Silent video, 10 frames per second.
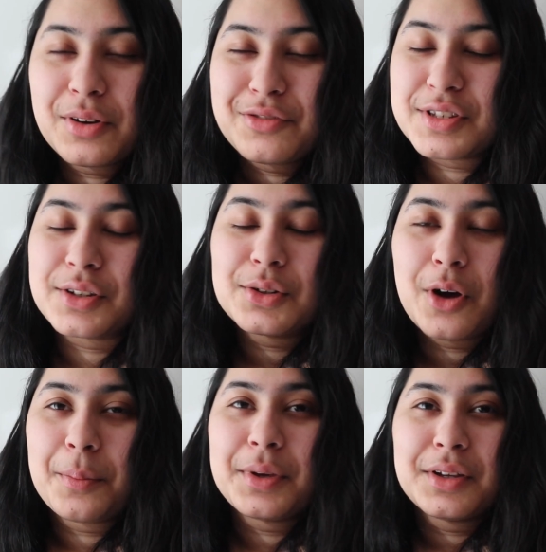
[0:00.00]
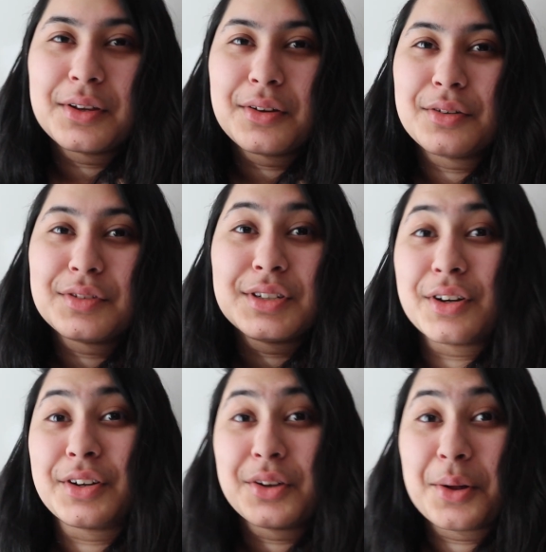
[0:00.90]
a physical copy of A
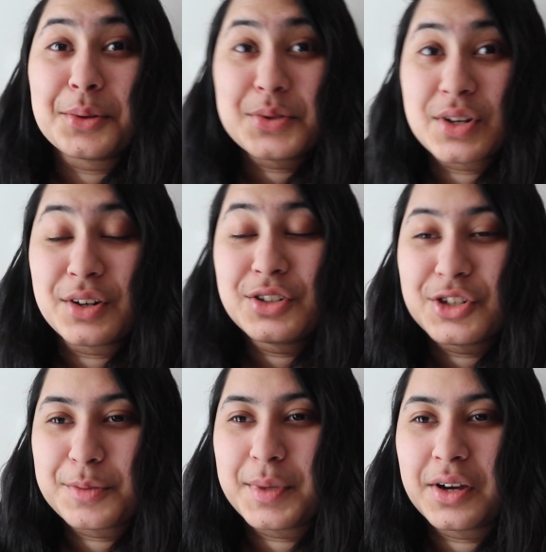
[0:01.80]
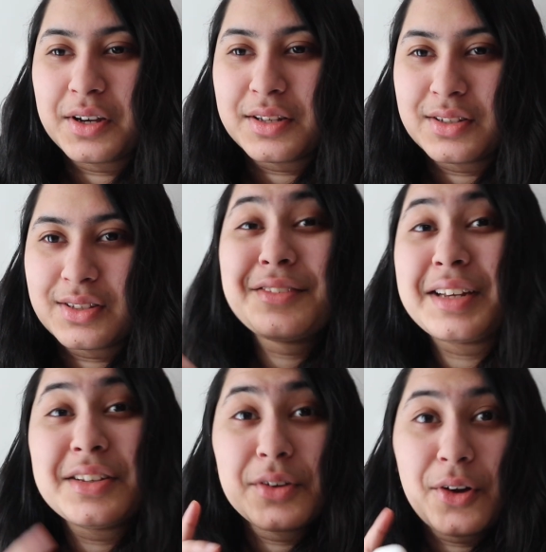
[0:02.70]
Dark and Hollow Star just because I
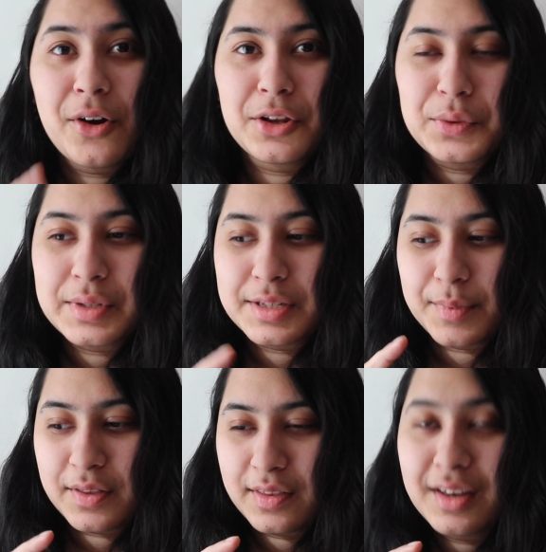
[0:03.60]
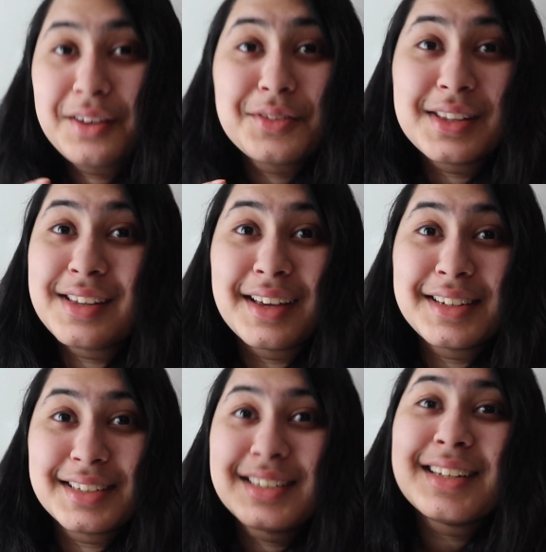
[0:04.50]
read it on audio this month and I really
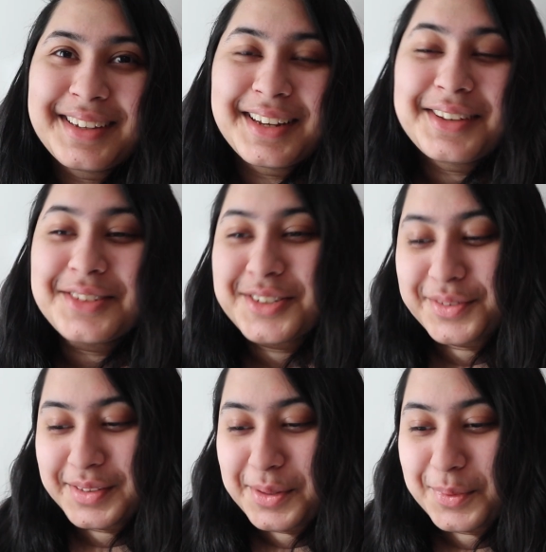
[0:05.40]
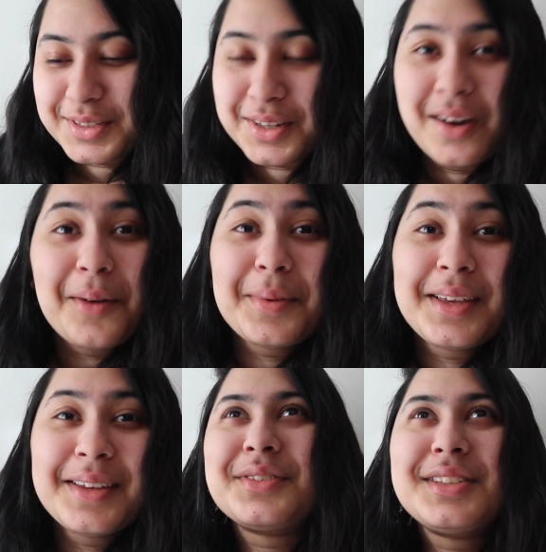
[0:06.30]
liked it and I just really want a
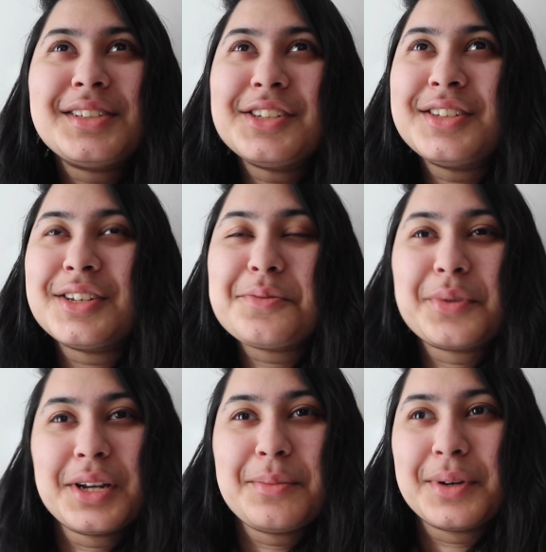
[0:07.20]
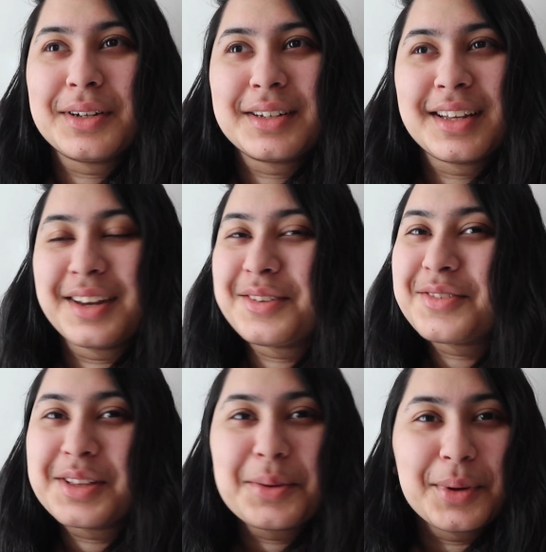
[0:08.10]
copy. It's just such a pretty book and I
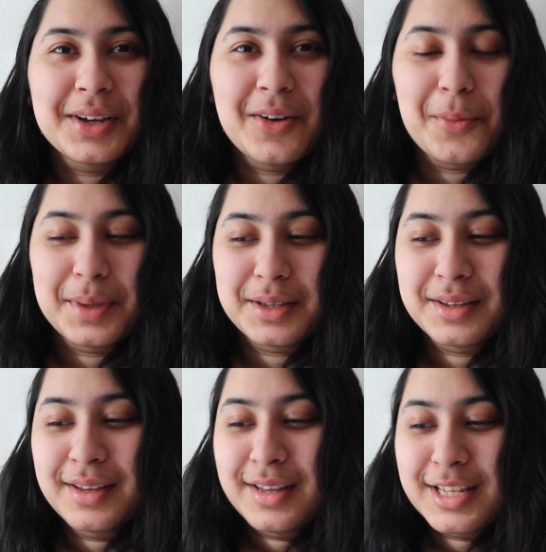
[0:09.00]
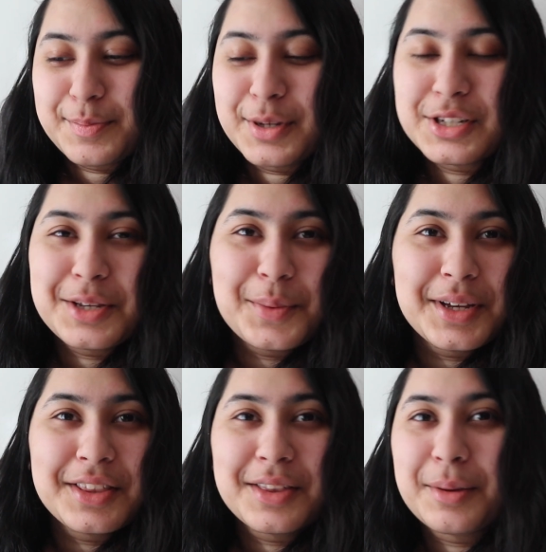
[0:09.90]
really want a copy especially
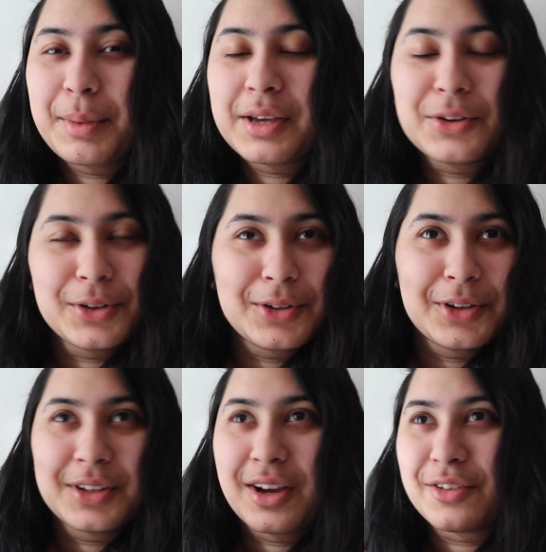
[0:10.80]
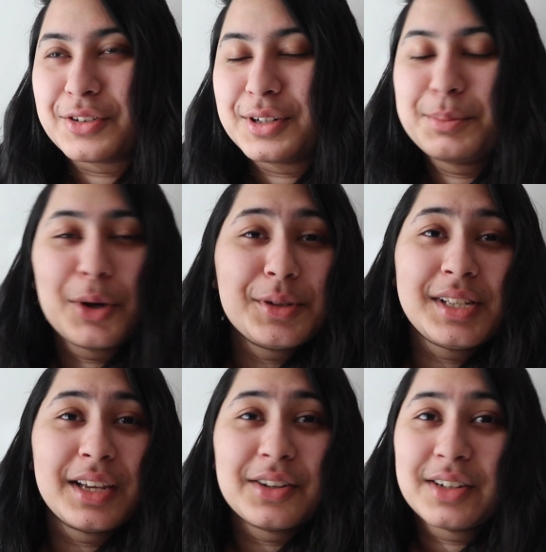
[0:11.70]
with my girl on the cover. I'm not
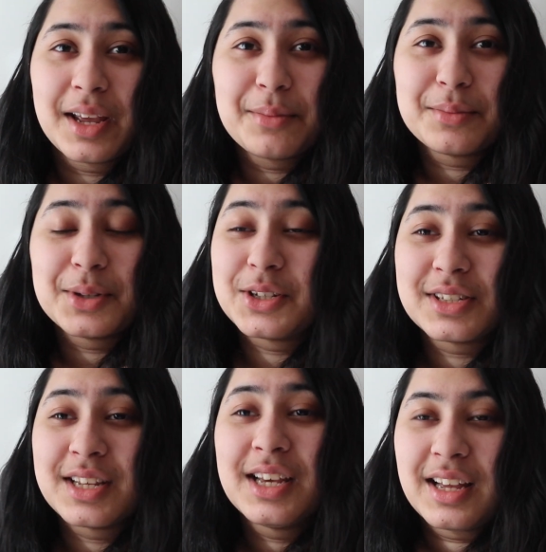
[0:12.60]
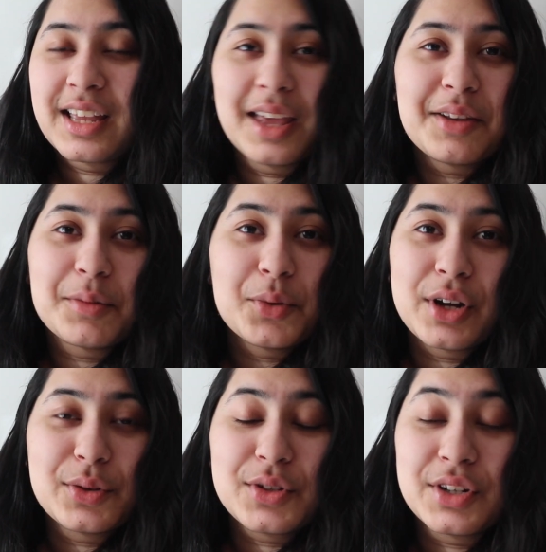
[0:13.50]
saying her name because I can't even
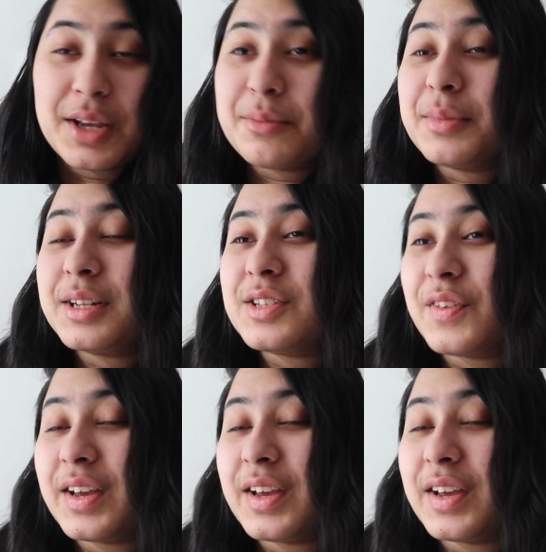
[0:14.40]
pronounce her name, but it's